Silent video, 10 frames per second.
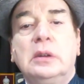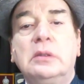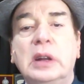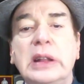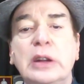
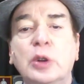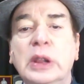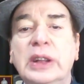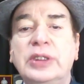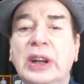one and
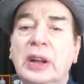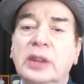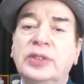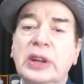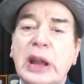only child
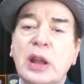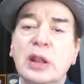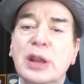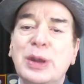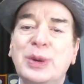is sitting in
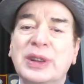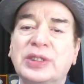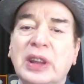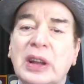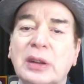the
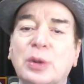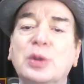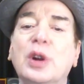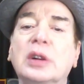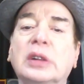usa and
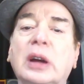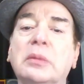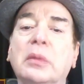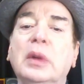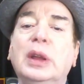could not
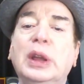come